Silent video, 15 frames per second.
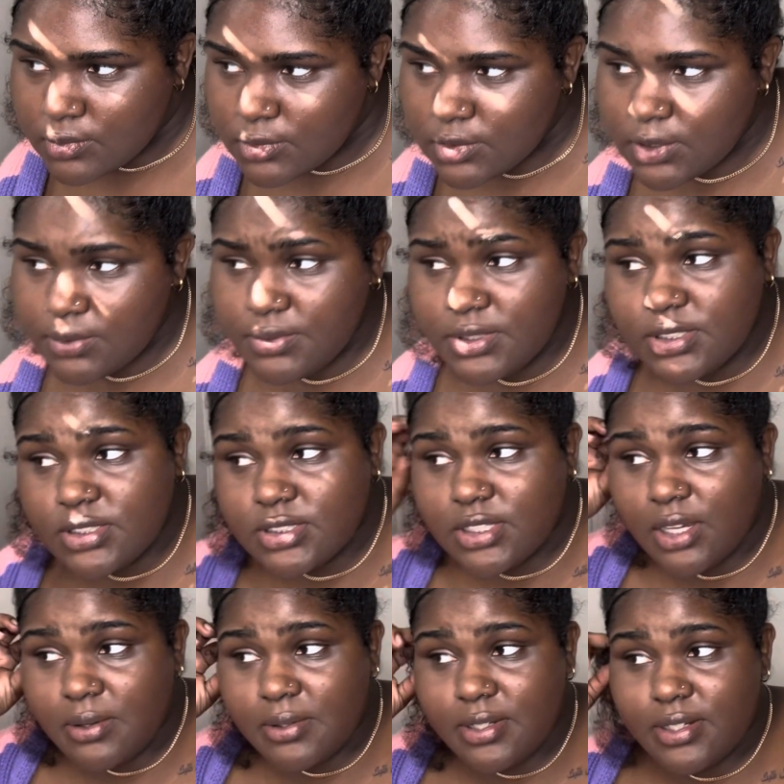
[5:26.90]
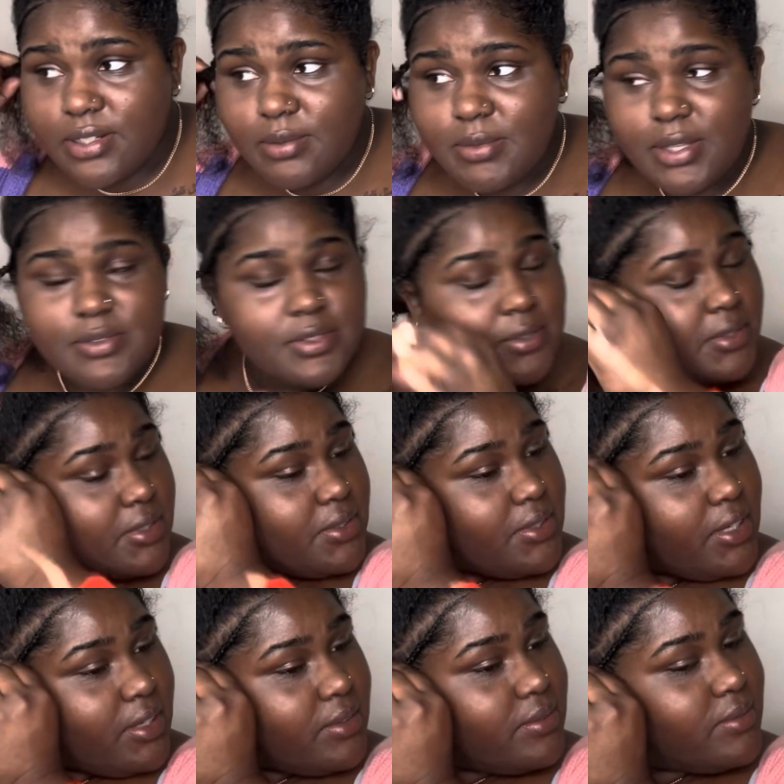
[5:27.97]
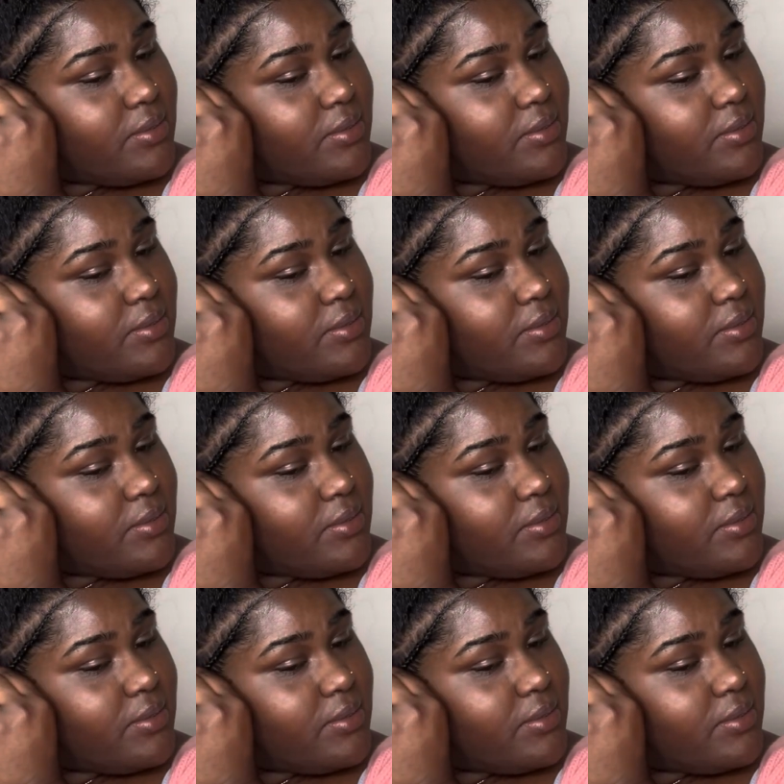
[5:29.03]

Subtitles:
I'm gonna just go with it. I'm not gonna redo that.